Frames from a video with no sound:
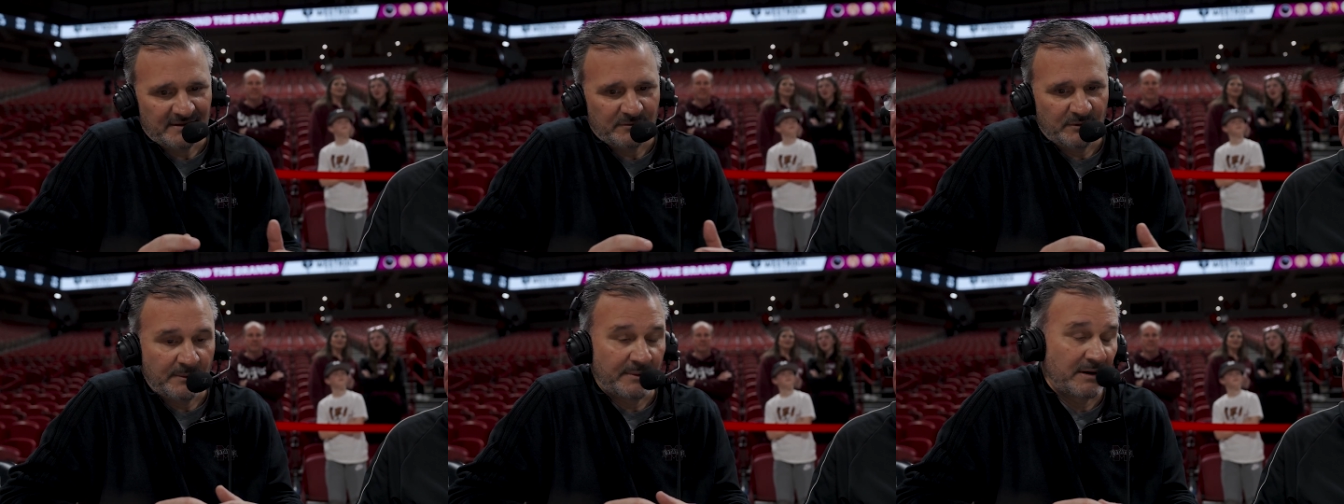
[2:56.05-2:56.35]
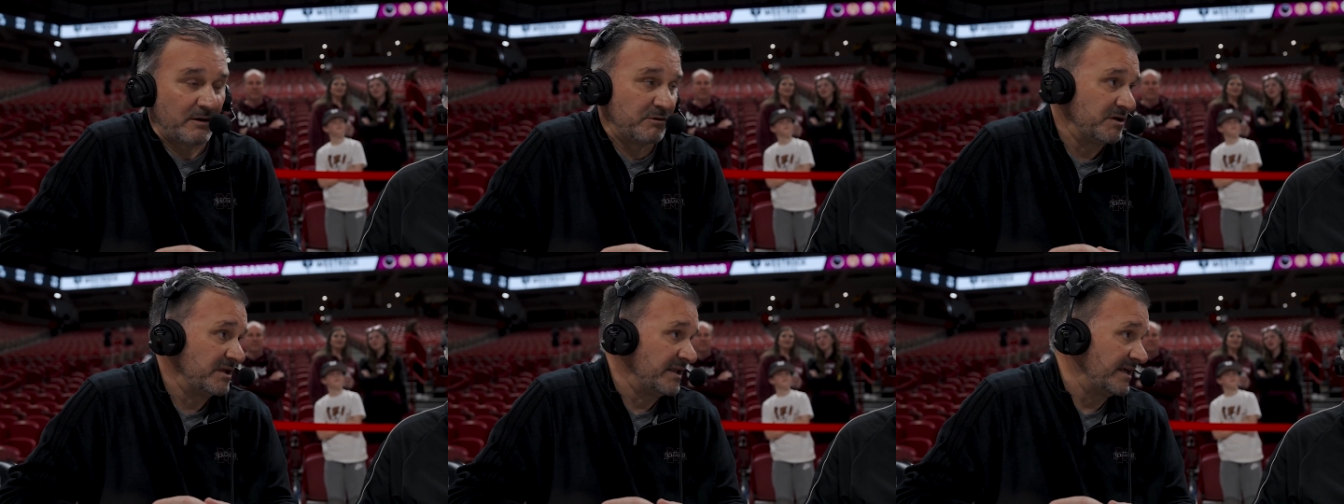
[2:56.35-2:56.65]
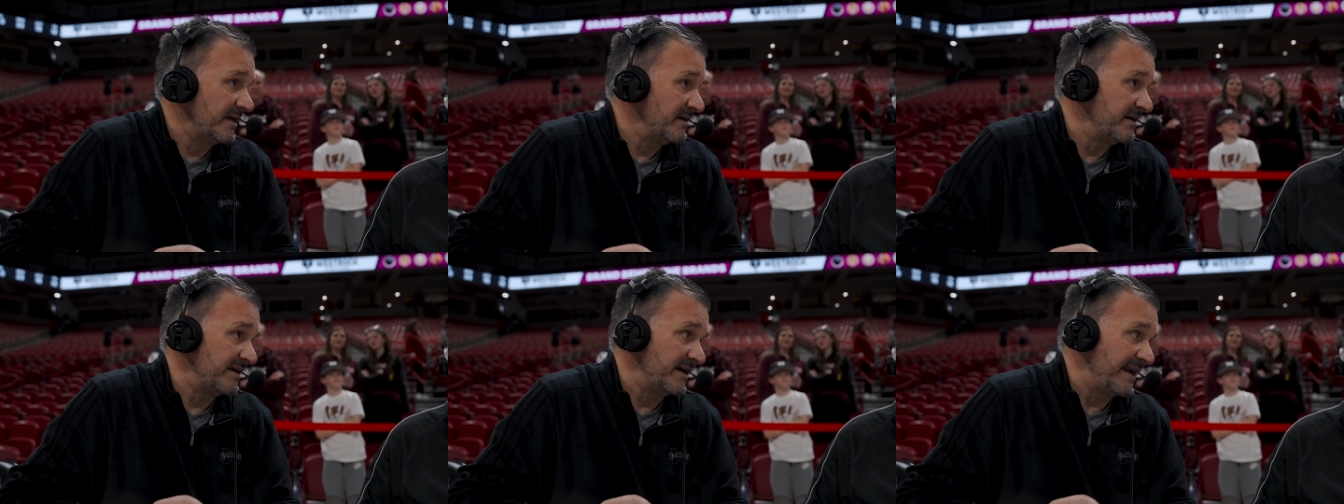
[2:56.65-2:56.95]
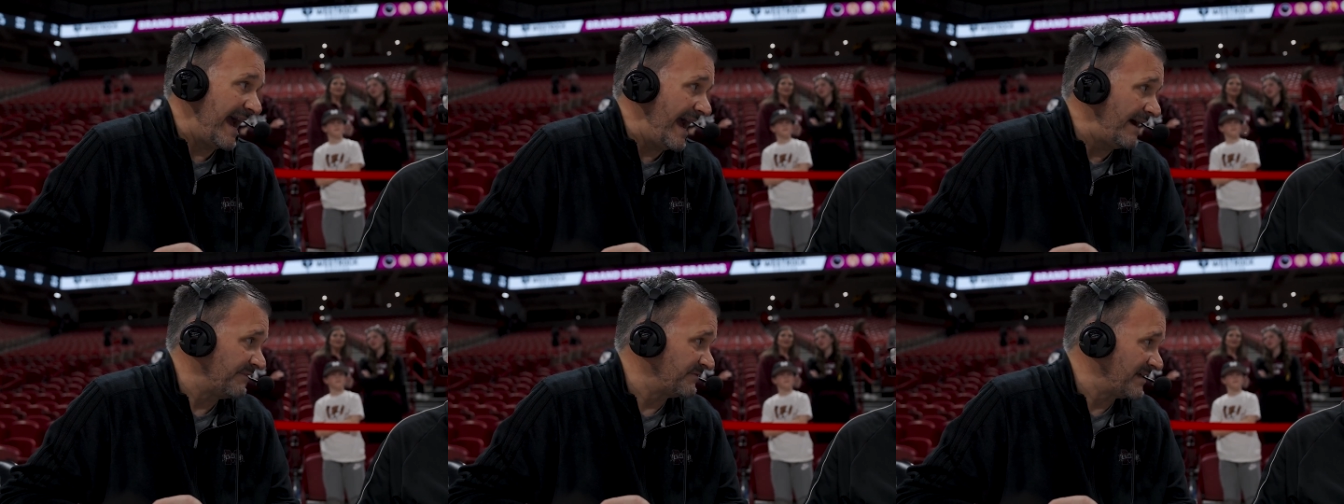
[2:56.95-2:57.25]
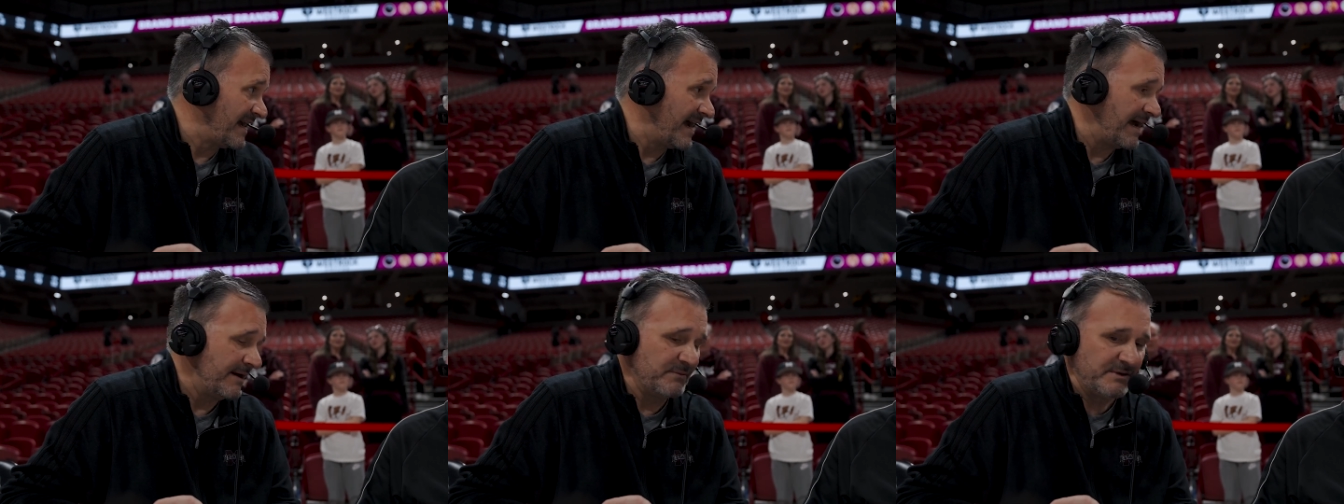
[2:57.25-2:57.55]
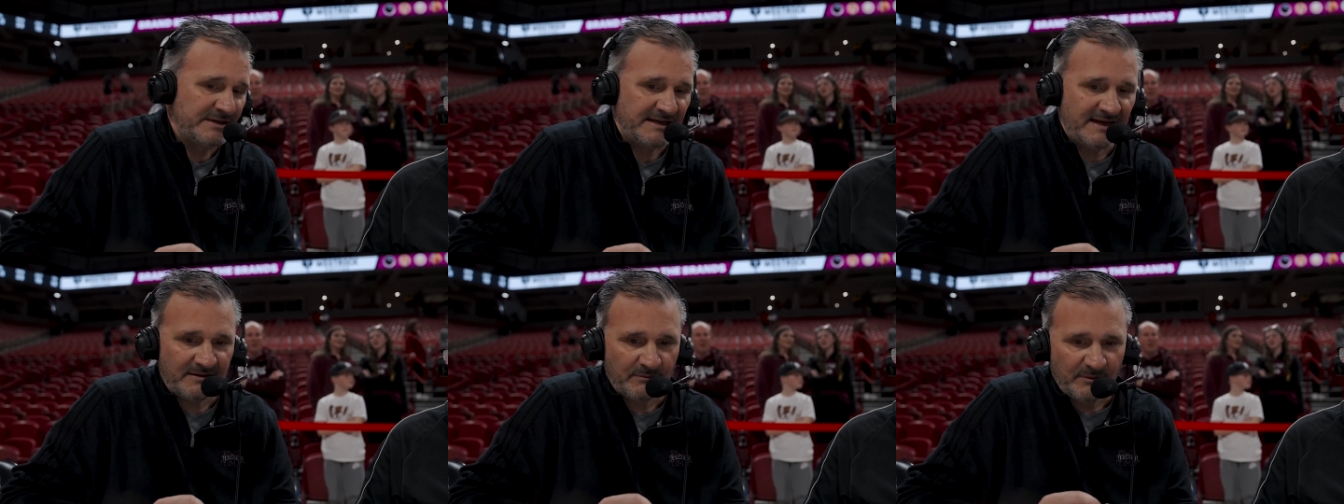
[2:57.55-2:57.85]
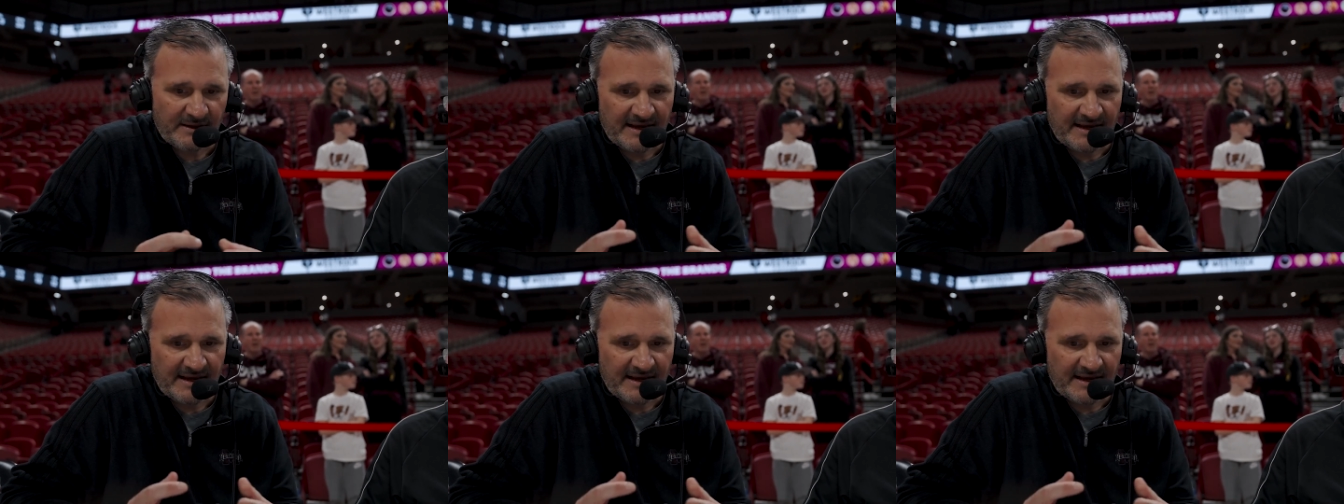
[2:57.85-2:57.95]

And we were really good at halftime. We didn't.